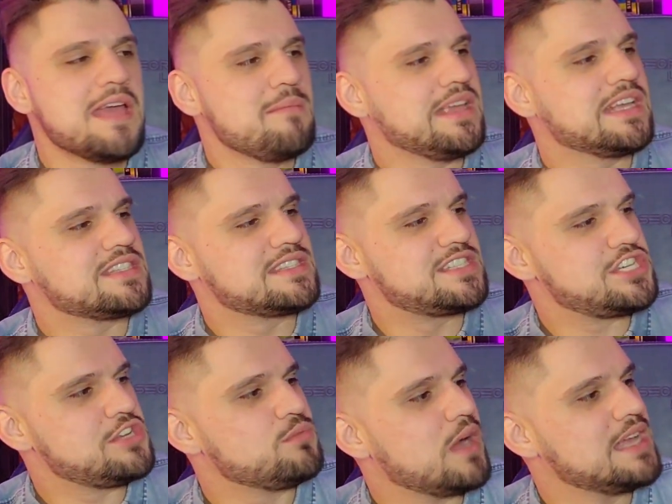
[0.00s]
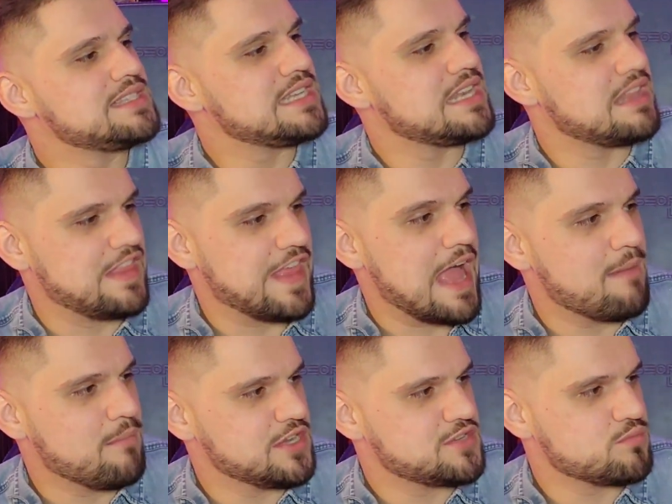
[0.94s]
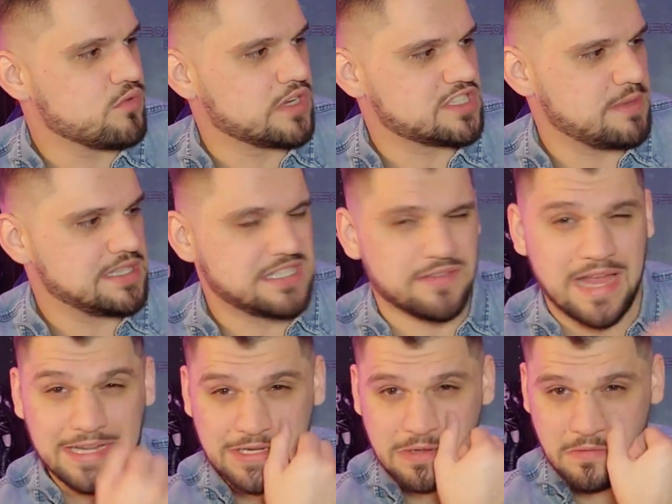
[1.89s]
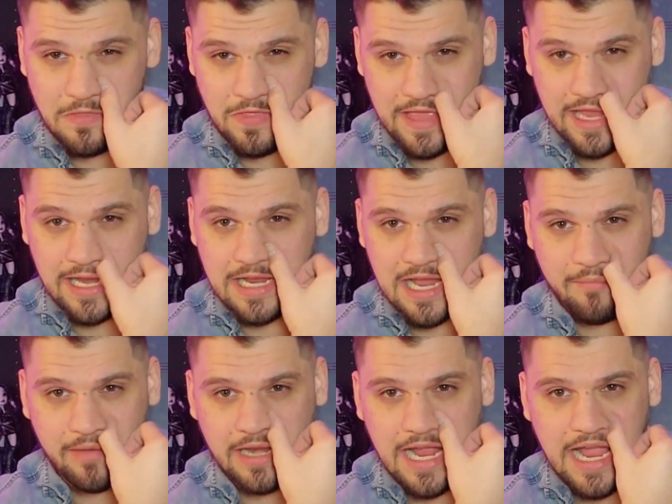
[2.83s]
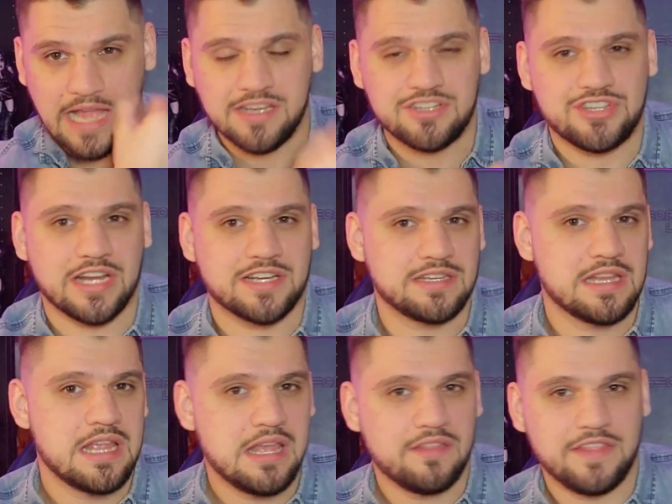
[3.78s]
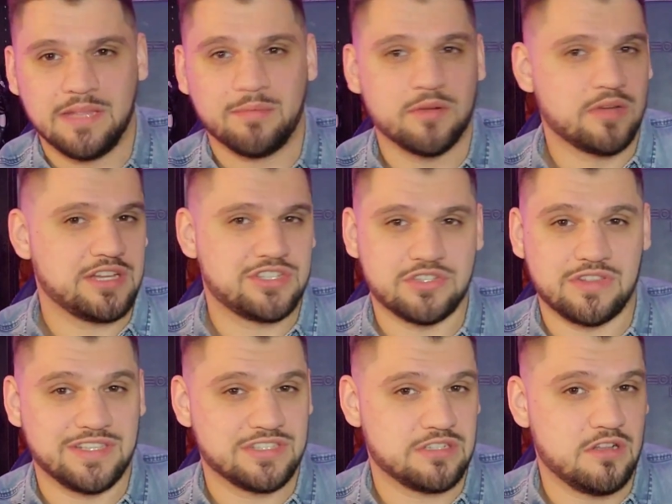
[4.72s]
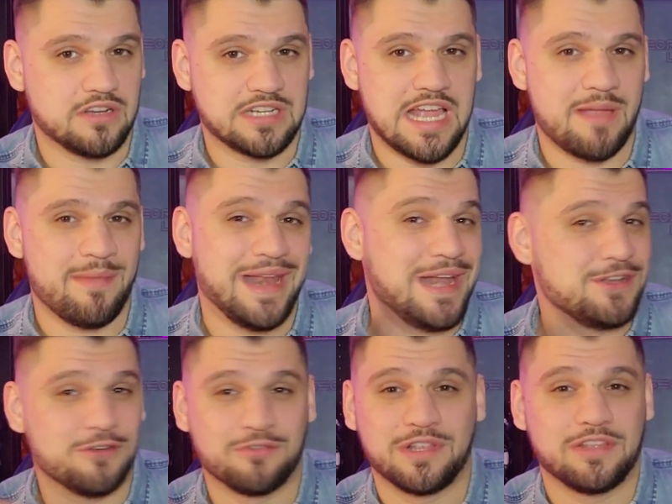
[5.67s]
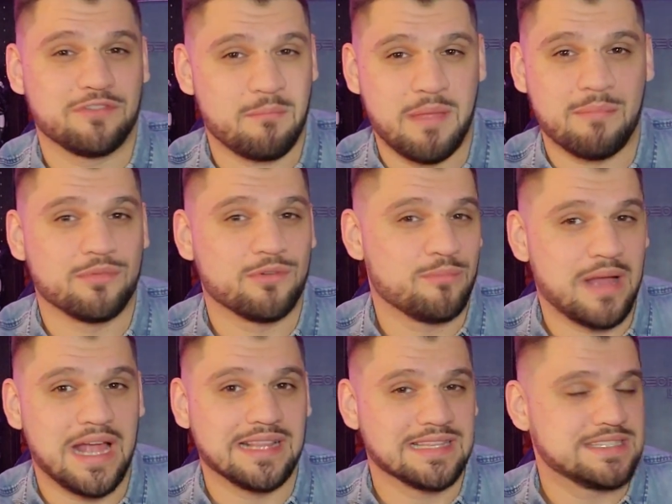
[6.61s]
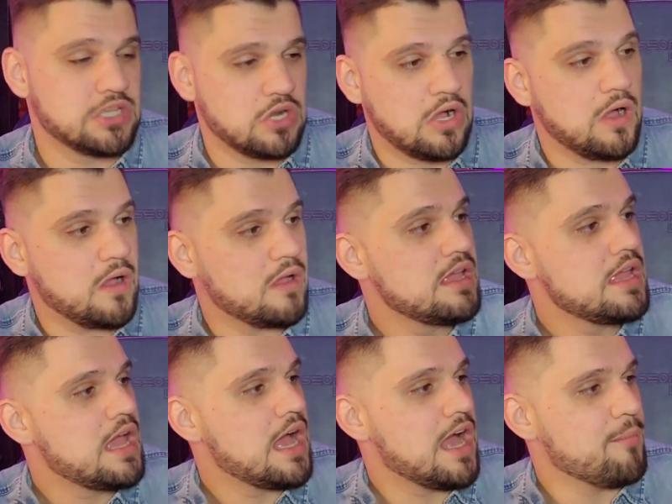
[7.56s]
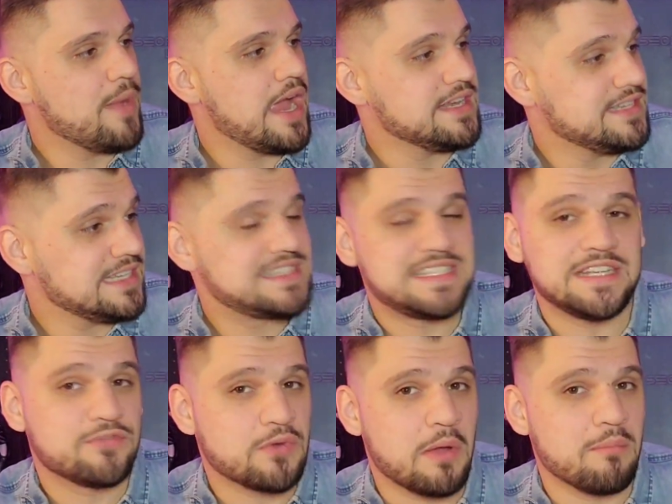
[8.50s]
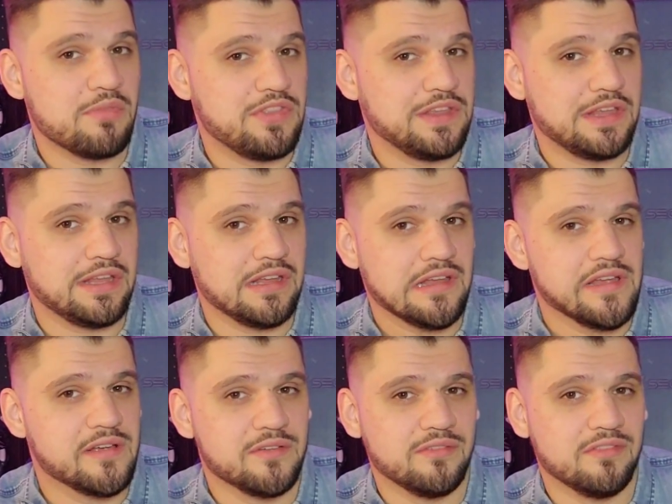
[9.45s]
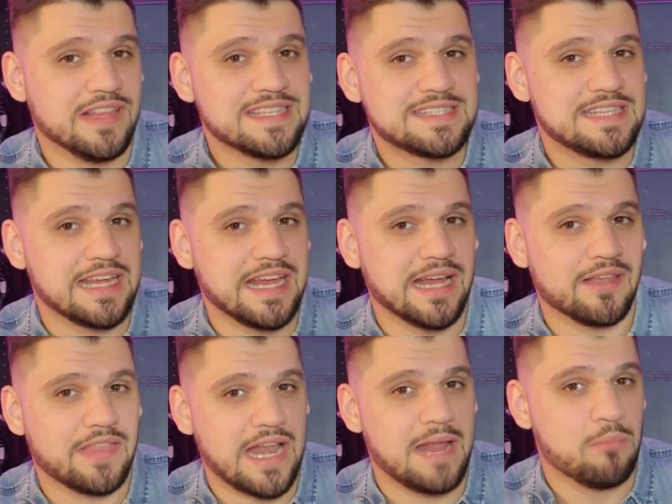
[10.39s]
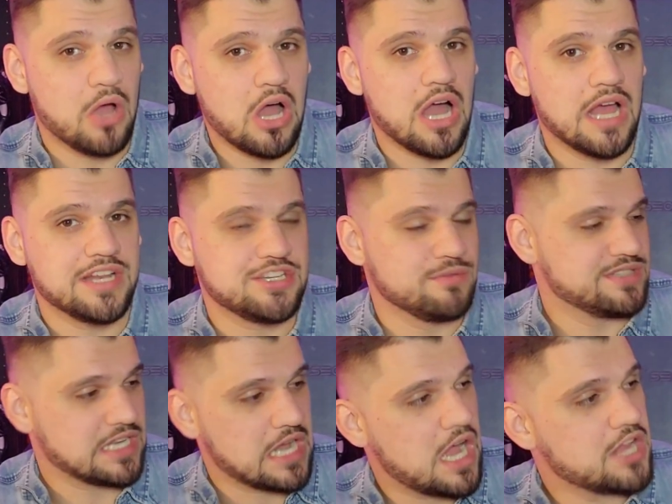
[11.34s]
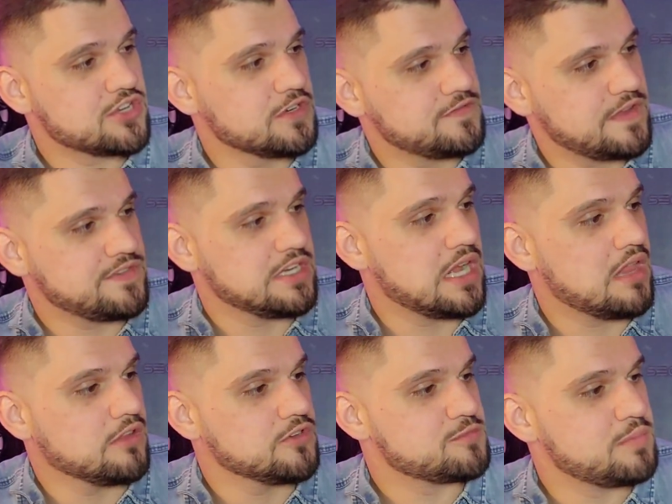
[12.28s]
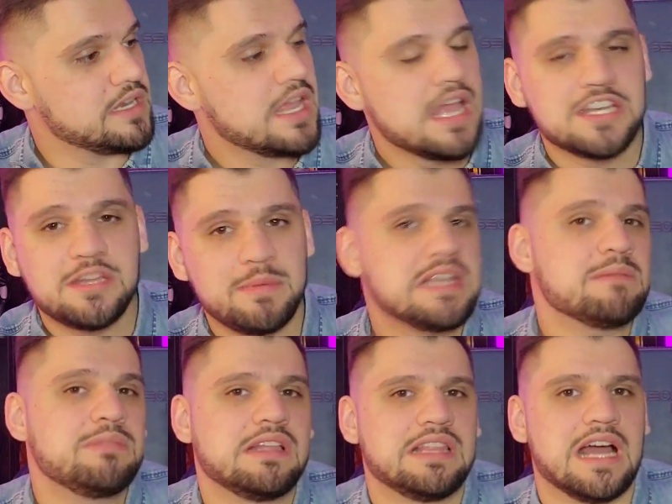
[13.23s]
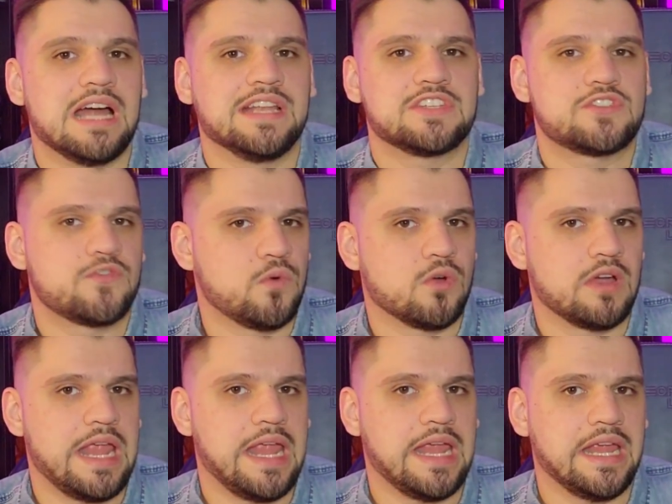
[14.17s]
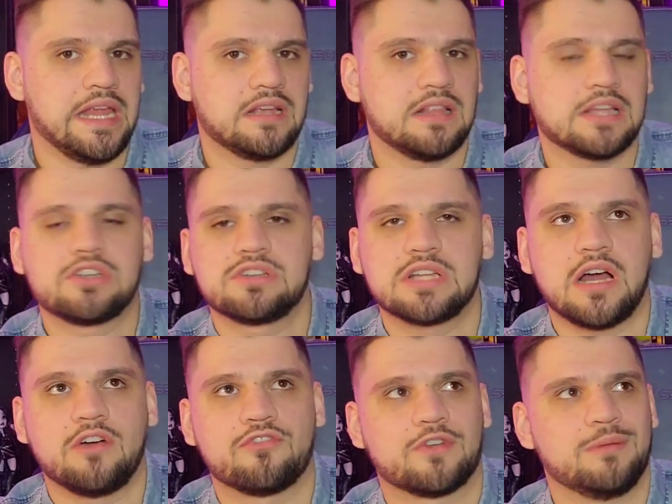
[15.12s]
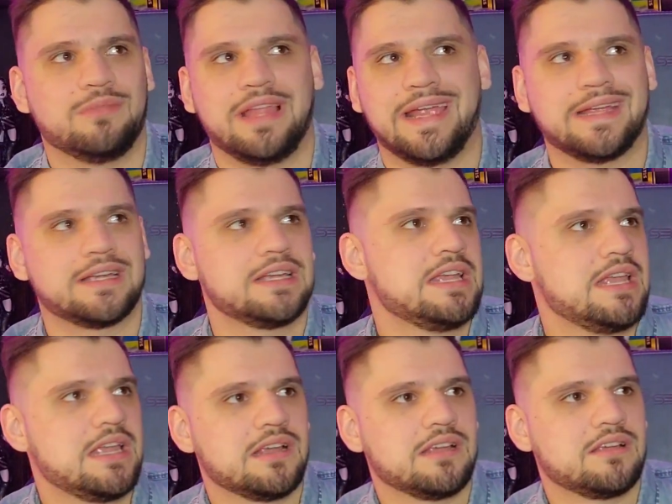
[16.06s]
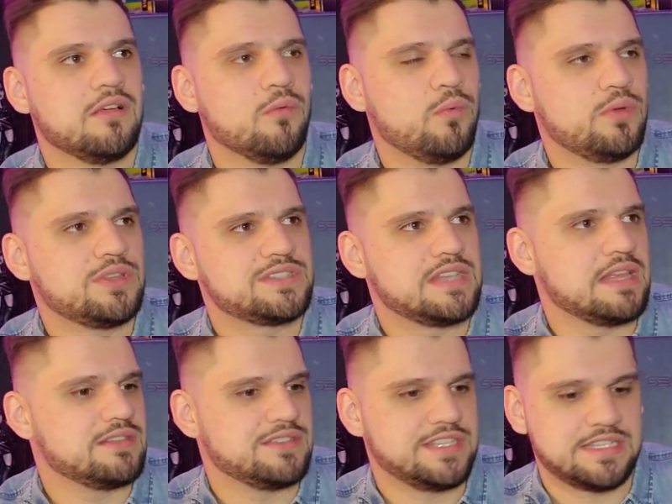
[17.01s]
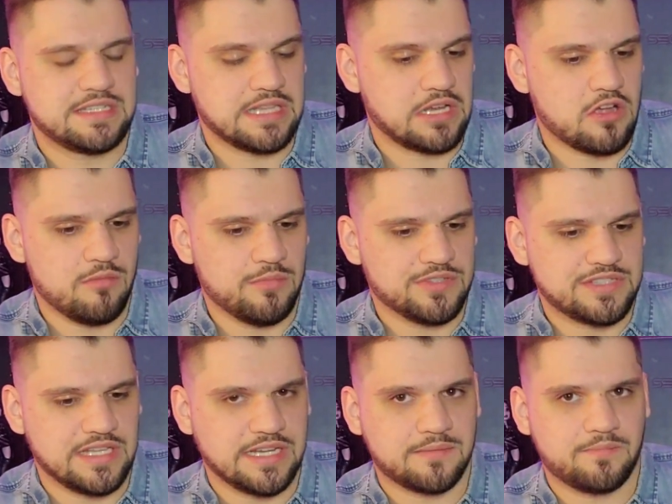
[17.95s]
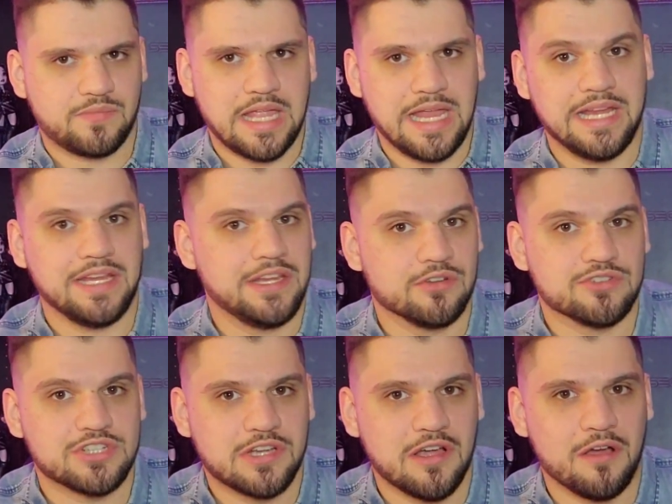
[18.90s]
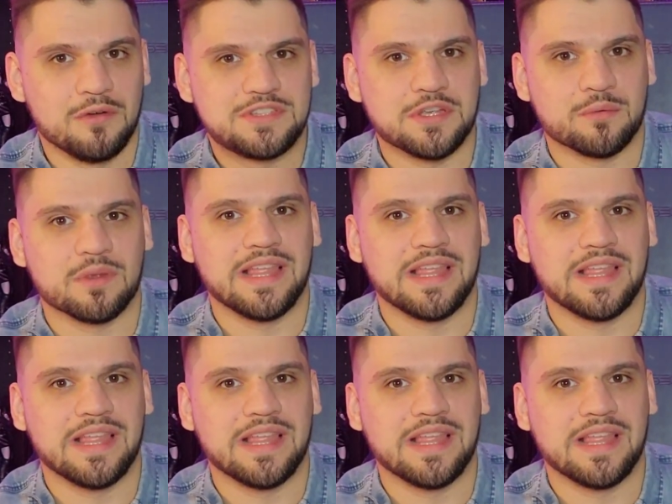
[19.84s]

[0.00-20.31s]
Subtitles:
because she wasn't that much more expensive, I don't think. I mean, I hadn't checked the eBay prices on these in a long time and I don't really remember buying this at all. I did see from the listing that I bought, she was like $150. But to be completely honest, for a collector doll from like, this is like almost like 8 years ago. So we're